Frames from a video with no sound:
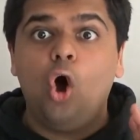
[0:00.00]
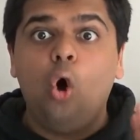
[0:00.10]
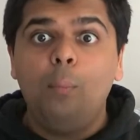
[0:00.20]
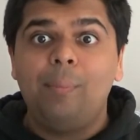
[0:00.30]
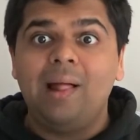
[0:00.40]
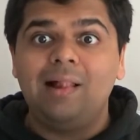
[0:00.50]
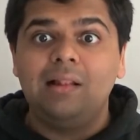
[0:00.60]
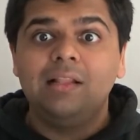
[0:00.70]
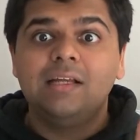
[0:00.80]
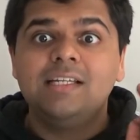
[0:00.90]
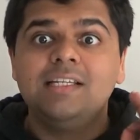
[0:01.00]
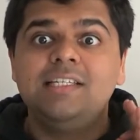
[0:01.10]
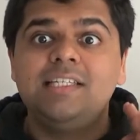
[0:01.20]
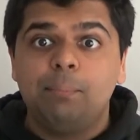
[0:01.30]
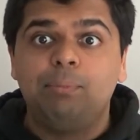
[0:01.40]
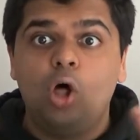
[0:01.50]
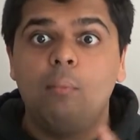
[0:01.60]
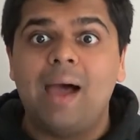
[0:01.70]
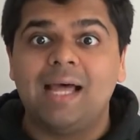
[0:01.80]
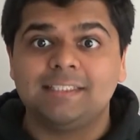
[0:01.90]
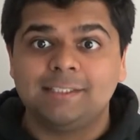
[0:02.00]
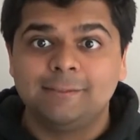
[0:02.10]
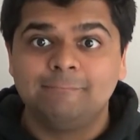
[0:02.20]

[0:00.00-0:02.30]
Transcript: Opel Diplomat.